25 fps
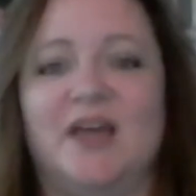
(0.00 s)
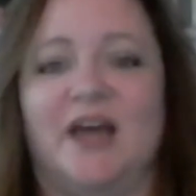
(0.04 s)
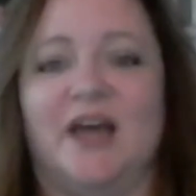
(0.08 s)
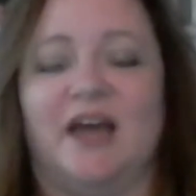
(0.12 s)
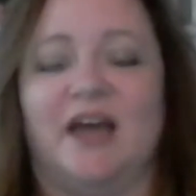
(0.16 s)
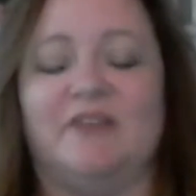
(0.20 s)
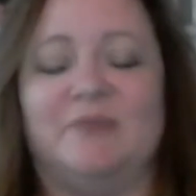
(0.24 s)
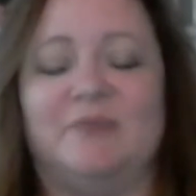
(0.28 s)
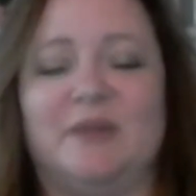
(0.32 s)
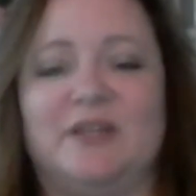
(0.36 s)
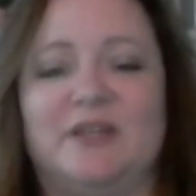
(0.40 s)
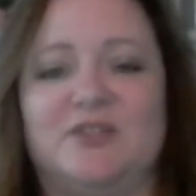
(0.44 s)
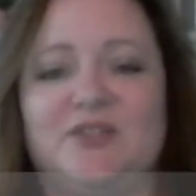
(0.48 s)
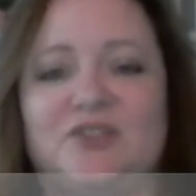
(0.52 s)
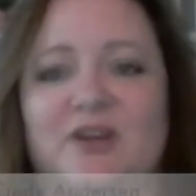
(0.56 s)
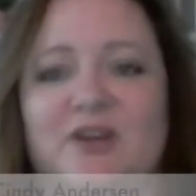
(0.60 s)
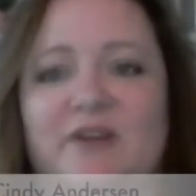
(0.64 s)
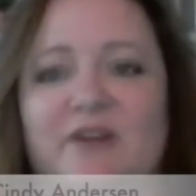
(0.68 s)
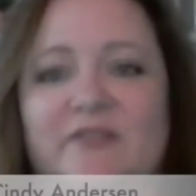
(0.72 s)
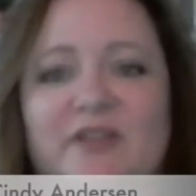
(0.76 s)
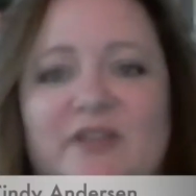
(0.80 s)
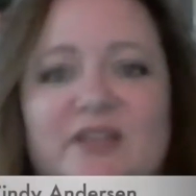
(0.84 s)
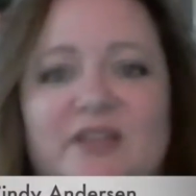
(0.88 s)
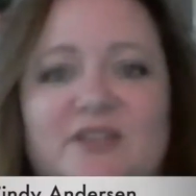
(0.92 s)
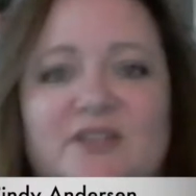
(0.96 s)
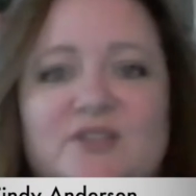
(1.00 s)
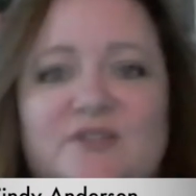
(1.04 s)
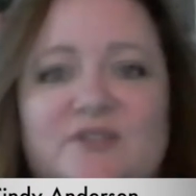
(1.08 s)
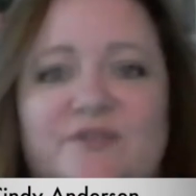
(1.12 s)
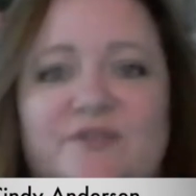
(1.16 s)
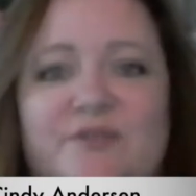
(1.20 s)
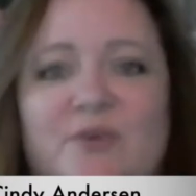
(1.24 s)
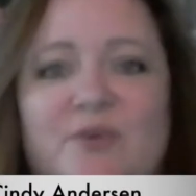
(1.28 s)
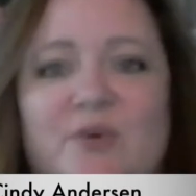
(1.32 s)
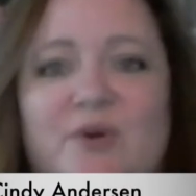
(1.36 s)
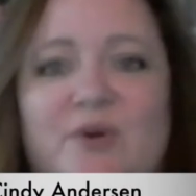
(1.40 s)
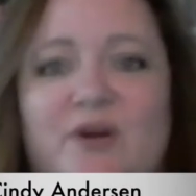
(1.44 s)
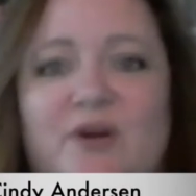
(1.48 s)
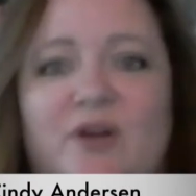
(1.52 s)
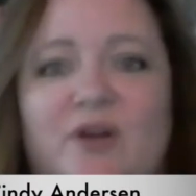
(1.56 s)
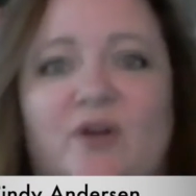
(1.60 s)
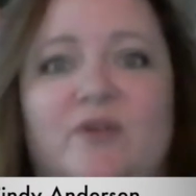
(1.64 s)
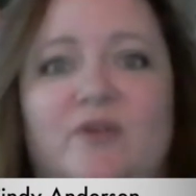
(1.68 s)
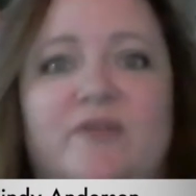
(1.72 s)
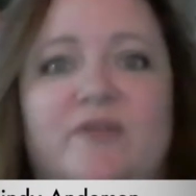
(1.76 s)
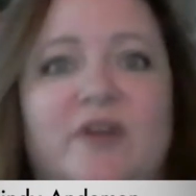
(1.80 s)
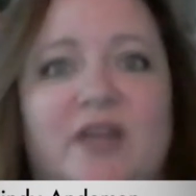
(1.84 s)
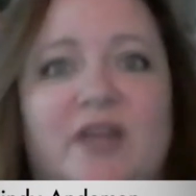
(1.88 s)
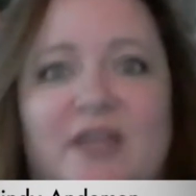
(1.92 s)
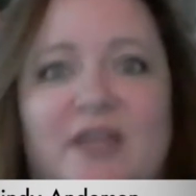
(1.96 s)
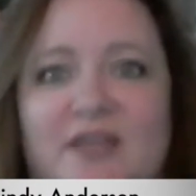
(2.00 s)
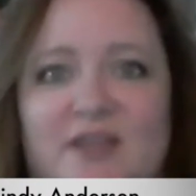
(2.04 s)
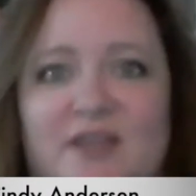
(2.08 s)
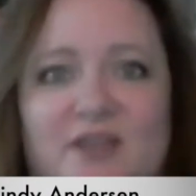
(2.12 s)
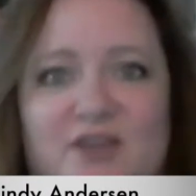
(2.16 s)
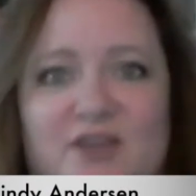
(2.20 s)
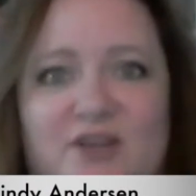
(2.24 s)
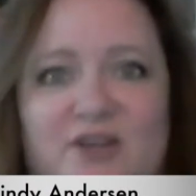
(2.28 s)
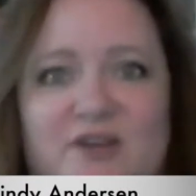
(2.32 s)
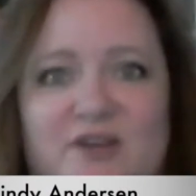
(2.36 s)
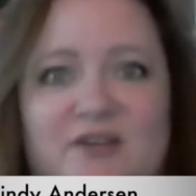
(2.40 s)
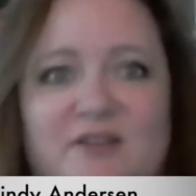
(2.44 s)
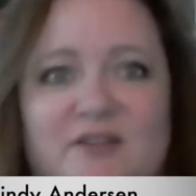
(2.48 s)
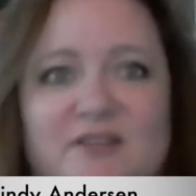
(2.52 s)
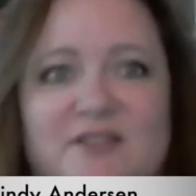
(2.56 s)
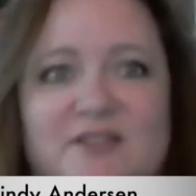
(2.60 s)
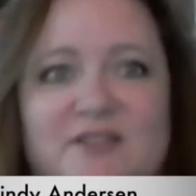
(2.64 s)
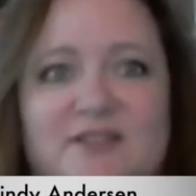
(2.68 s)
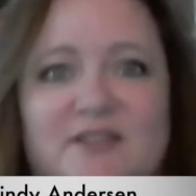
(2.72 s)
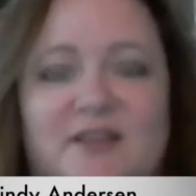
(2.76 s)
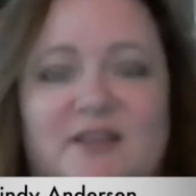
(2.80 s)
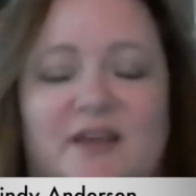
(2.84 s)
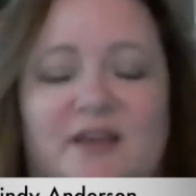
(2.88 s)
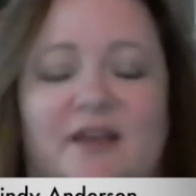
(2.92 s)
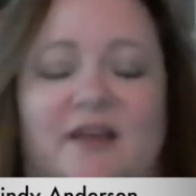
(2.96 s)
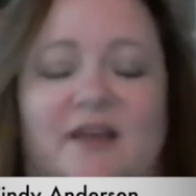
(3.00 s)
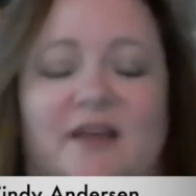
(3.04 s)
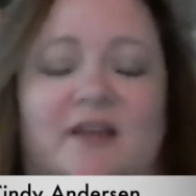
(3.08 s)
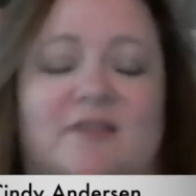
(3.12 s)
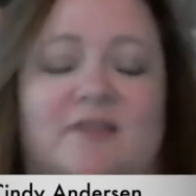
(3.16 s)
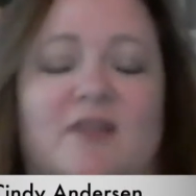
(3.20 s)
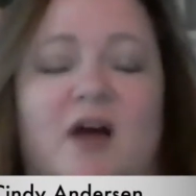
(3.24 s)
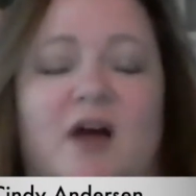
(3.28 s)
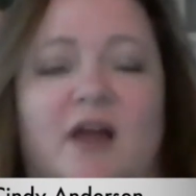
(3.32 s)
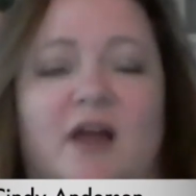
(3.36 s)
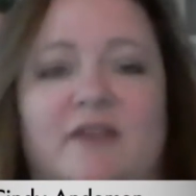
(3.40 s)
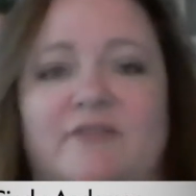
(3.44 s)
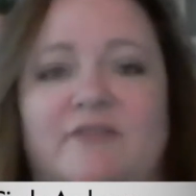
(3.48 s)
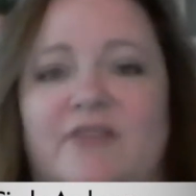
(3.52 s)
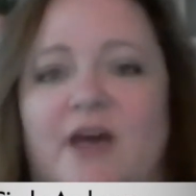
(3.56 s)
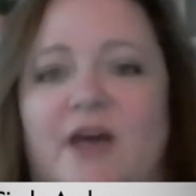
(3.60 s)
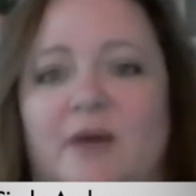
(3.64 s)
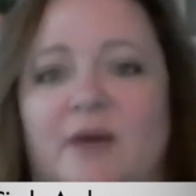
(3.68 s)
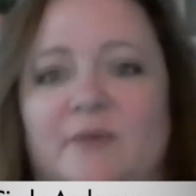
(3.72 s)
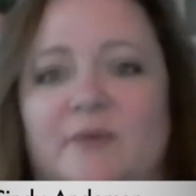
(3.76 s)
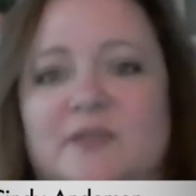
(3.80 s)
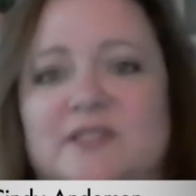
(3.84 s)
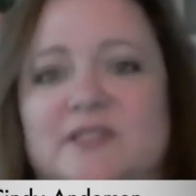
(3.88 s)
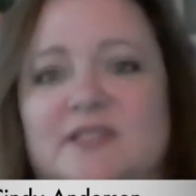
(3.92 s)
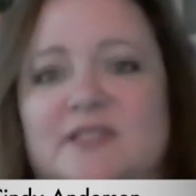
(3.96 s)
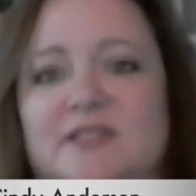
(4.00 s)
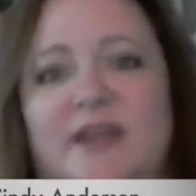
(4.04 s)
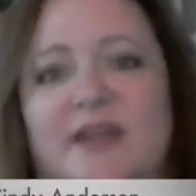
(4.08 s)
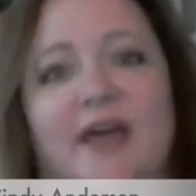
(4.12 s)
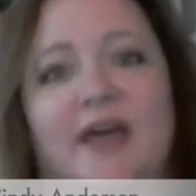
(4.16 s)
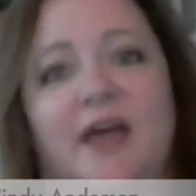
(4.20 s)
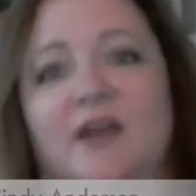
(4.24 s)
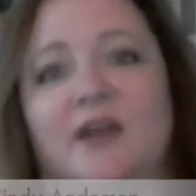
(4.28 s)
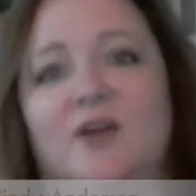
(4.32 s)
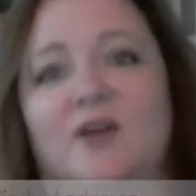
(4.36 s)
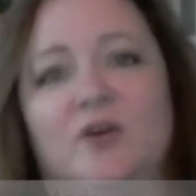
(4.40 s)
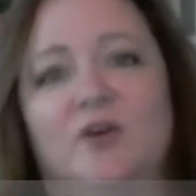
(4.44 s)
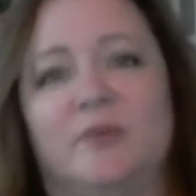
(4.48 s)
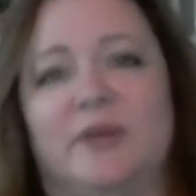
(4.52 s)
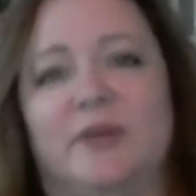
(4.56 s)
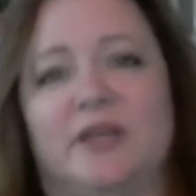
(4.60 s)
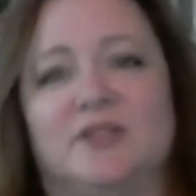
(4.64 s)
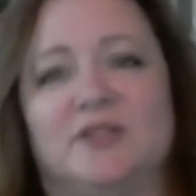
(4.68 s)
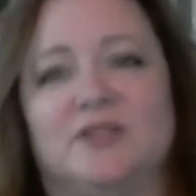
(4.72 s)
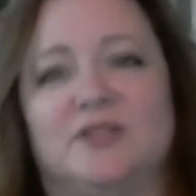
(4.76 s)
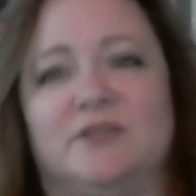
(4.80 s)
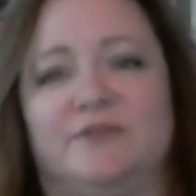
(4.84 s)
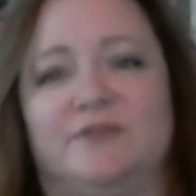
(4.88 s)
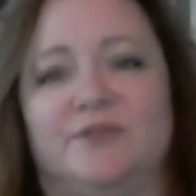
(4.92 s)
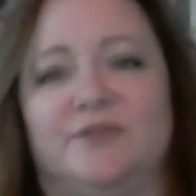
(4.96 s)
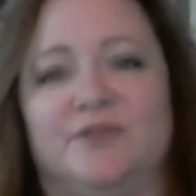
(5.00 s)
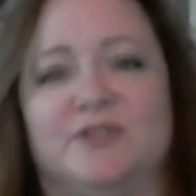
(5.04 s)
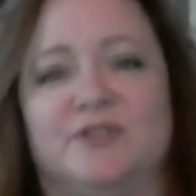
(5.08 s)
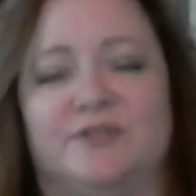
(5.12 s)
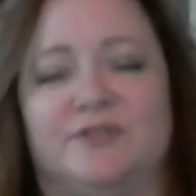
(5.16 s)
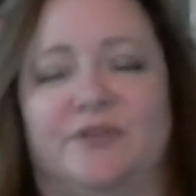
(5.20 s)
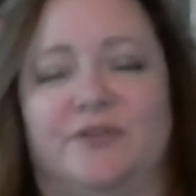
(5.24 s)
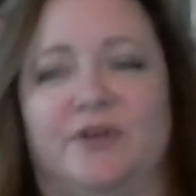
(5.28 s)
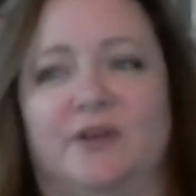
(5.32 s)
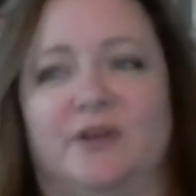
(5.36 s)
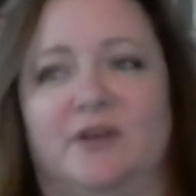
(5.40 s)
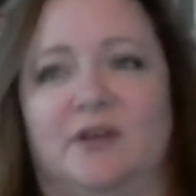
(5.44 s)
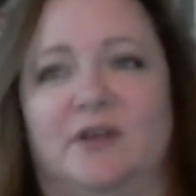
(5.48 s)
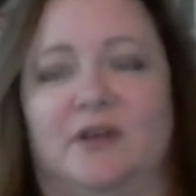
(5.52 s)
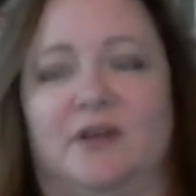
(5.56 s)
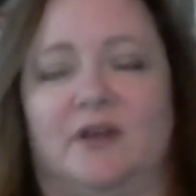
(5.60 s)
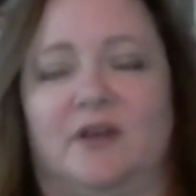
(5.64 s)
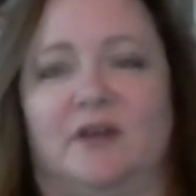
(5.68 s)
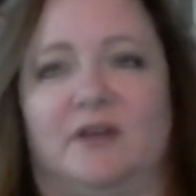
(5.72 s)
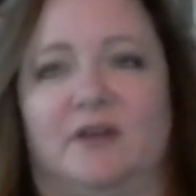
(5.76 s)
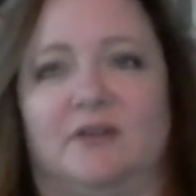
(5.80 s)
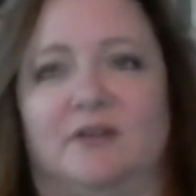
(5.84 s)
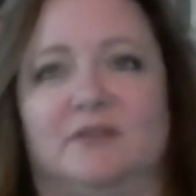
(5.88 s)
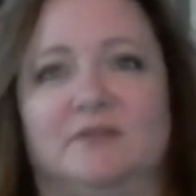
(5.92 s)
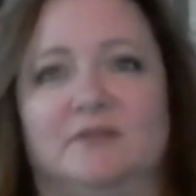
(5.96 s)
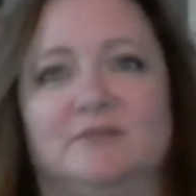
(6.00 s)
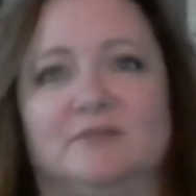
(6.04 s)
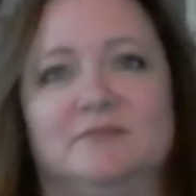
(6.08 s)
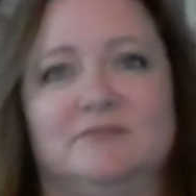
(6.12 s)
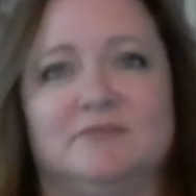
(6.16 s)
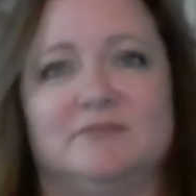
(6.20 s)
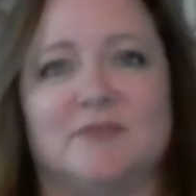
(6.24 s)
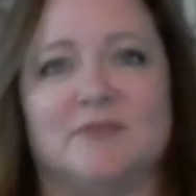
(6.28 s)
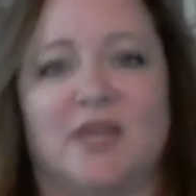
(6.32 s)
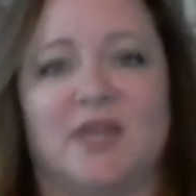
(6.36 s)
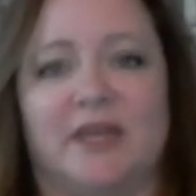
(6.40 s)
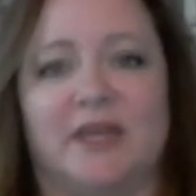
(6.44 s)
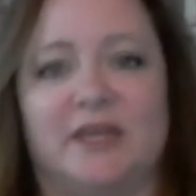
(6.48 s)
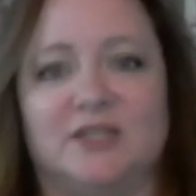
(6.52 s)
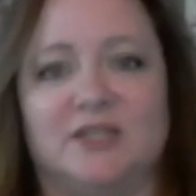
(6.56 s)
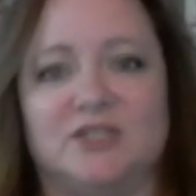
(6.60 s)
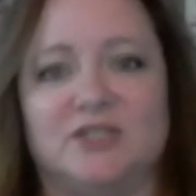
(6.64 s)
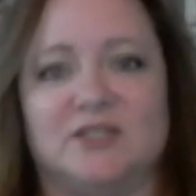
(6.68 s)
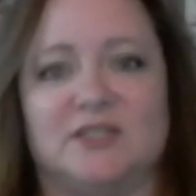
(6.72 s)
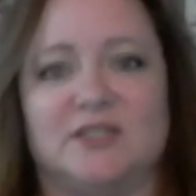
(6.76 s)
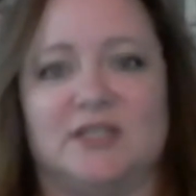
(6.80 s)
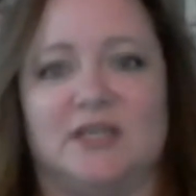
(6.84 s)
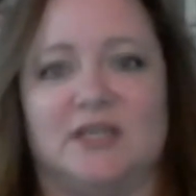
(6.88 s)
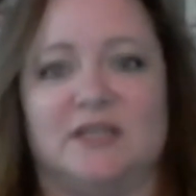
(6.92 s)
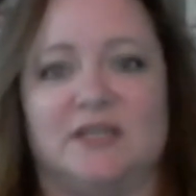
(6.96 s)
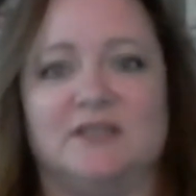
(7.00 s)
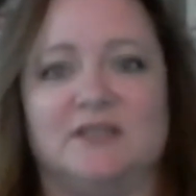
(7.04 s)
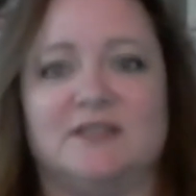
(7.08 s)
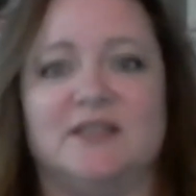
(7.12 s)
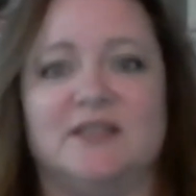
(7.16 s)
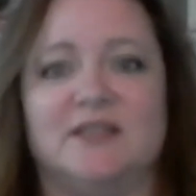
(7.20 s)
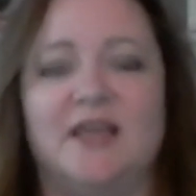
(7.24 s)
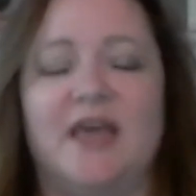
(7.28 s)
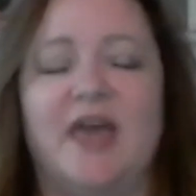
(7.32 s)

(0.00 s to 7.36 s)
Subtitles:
I've been a travel agent for over 8 years. A lot of that was an at-home agent for different agencies.